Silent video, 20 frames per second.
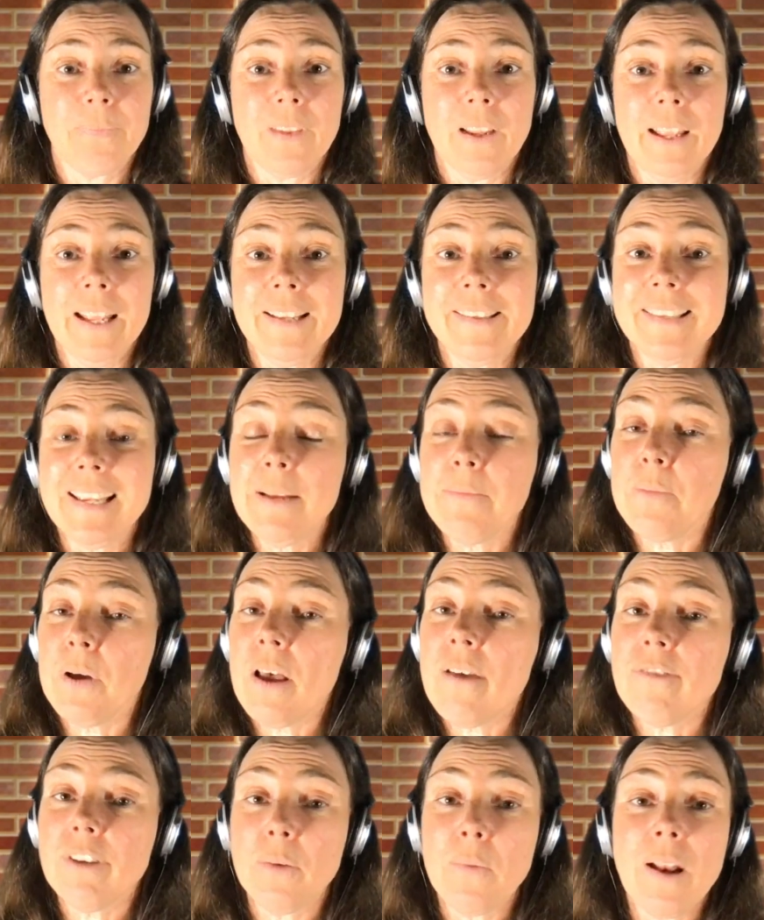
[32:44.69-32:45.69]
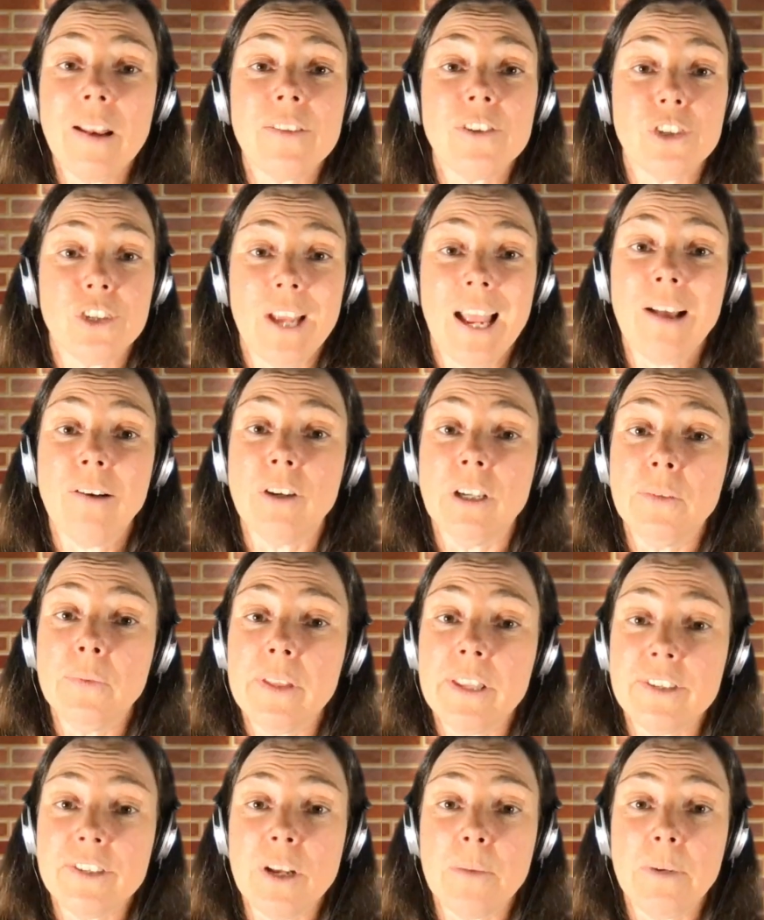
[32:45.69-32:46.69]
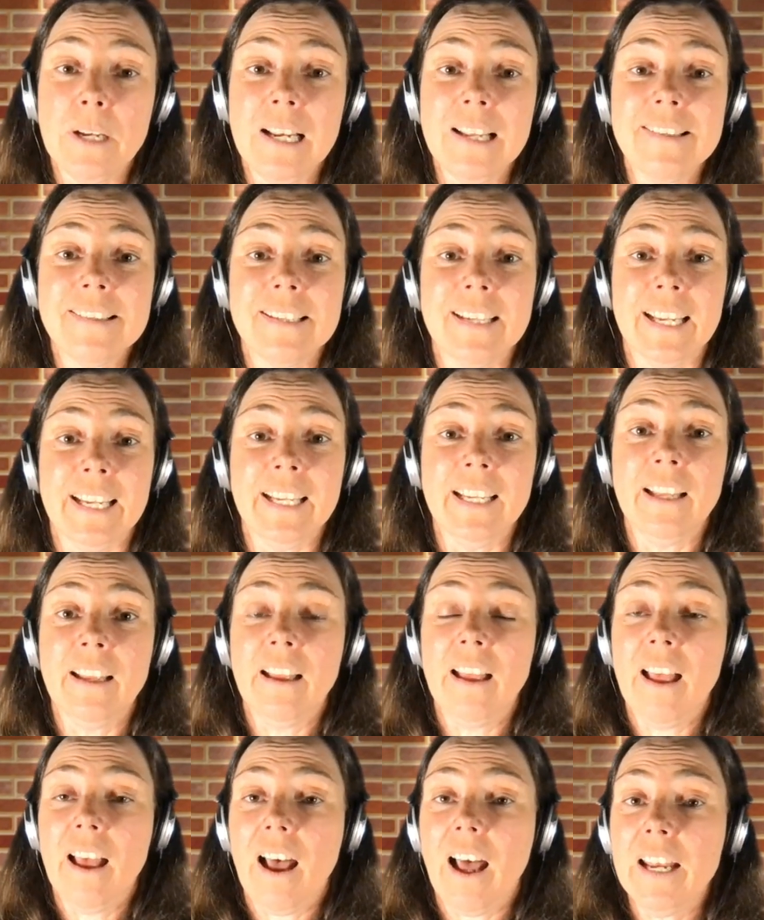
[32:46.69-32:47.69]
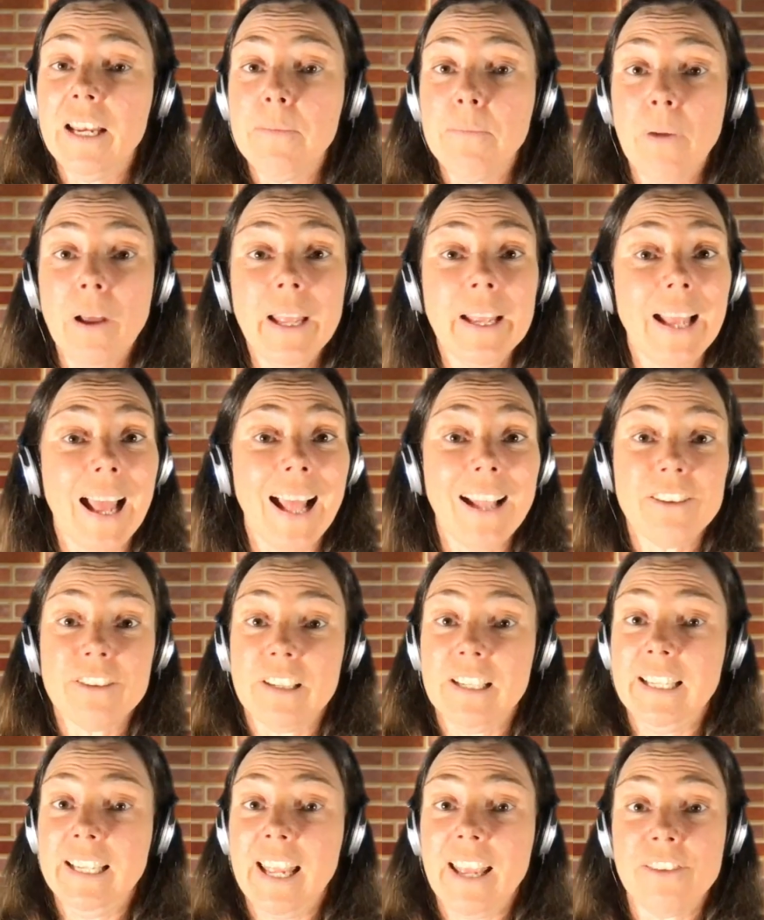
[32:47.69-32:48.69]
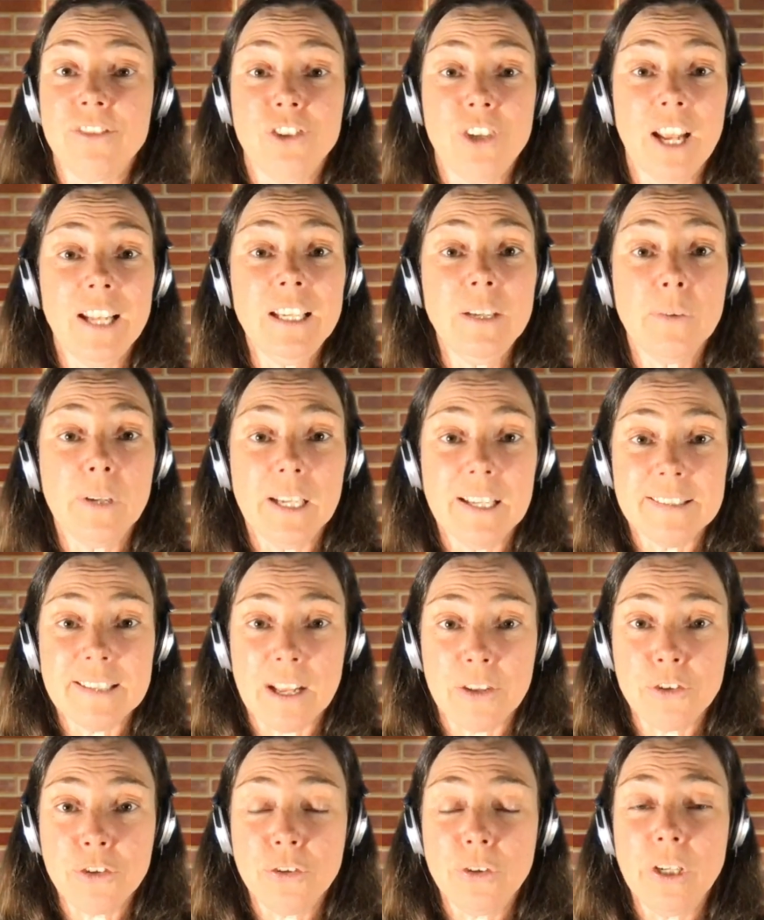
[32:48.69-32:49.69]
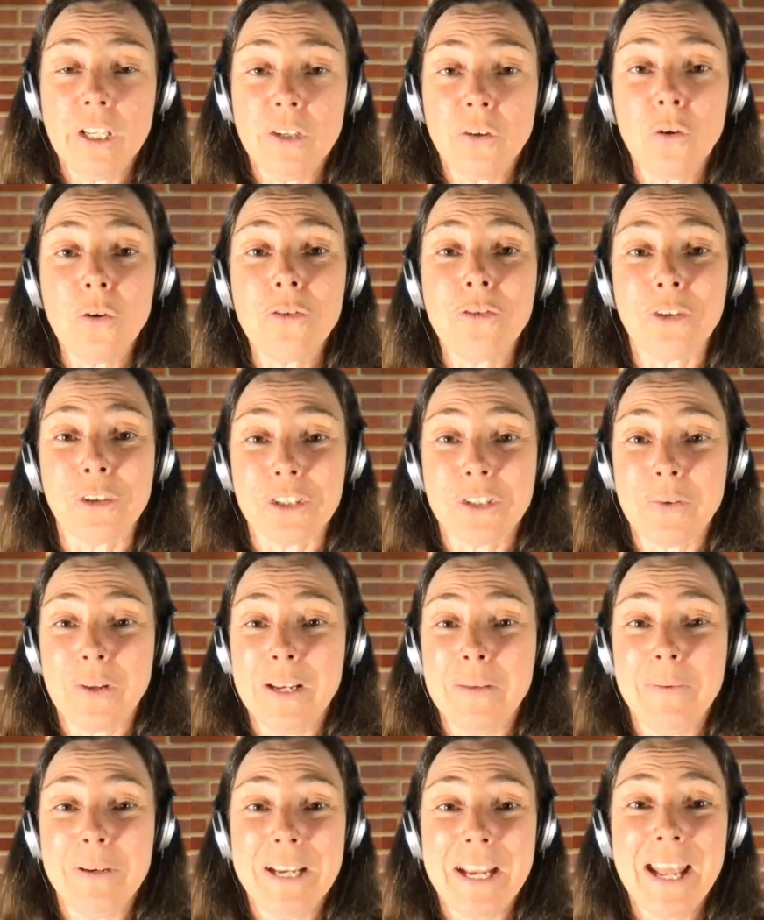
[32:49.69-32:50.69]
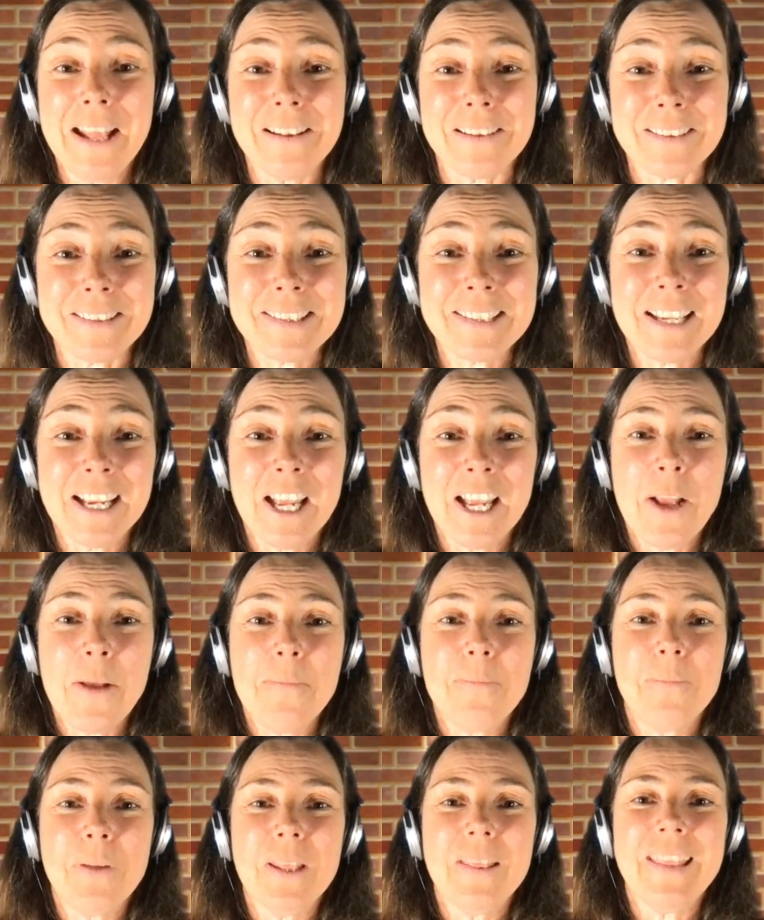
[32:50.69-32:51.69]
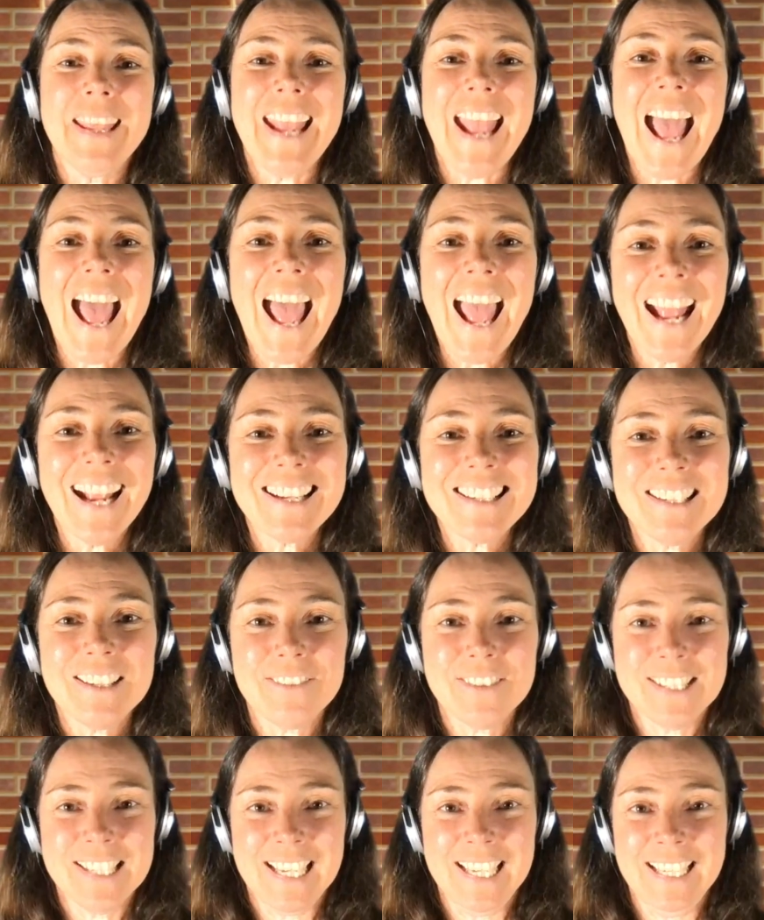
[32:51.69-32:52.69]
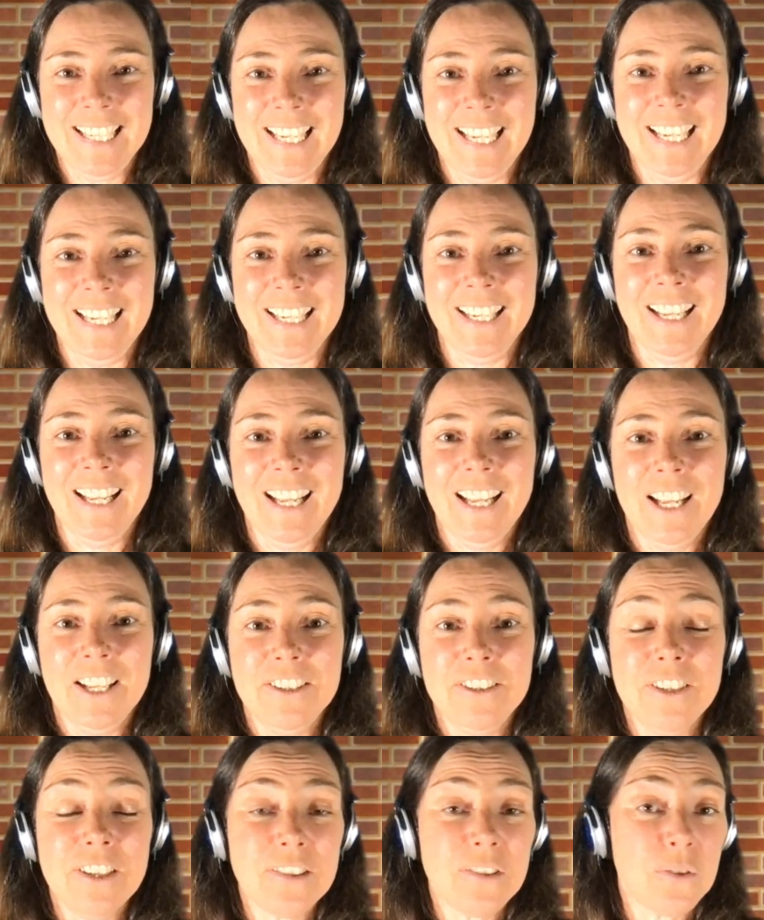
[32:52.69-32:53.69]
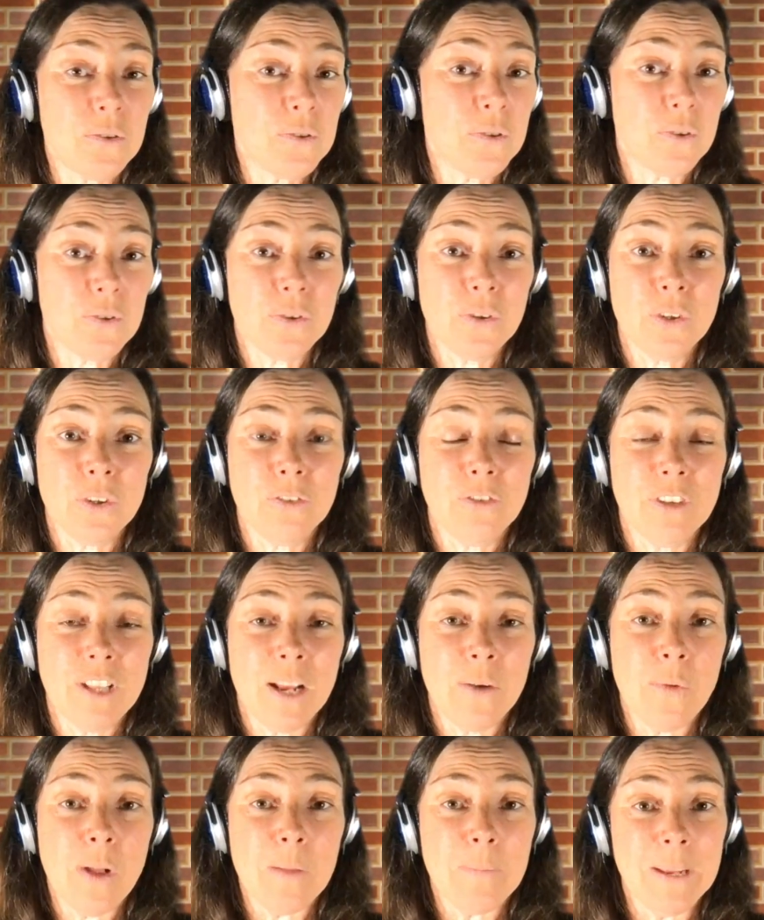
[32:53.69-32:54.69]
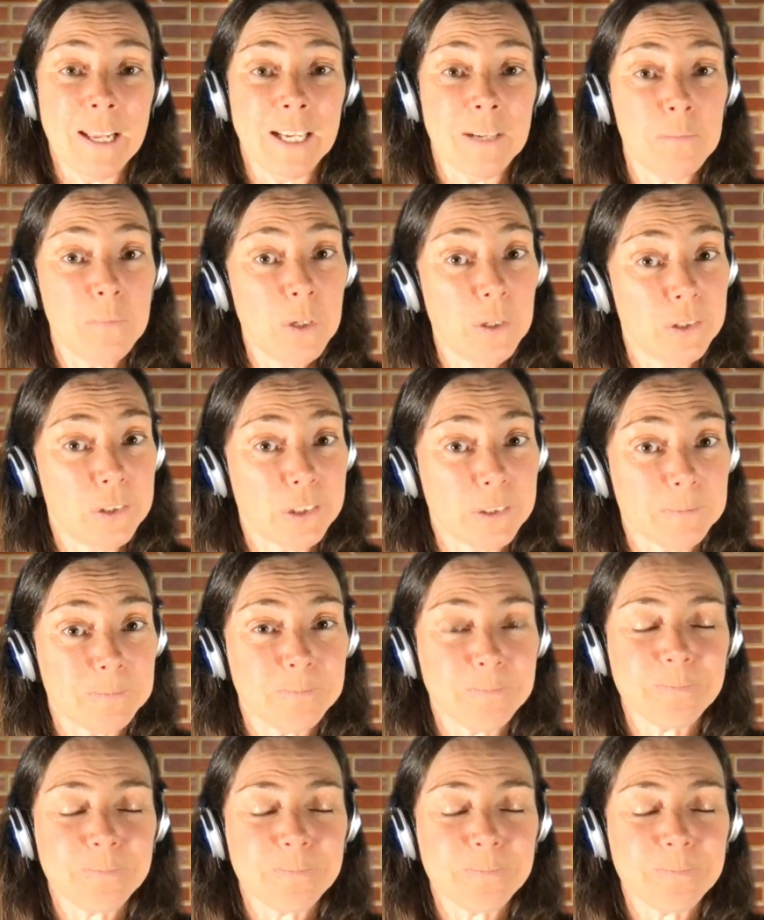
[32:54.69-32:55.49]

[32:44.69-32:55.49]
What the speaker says: They can sing perfectly well in the shower when there's nobody listening. And it might actually, yes, genuinely sound truly awful to anybody else. But the act of singing does all sorts of good for their well-being and mood.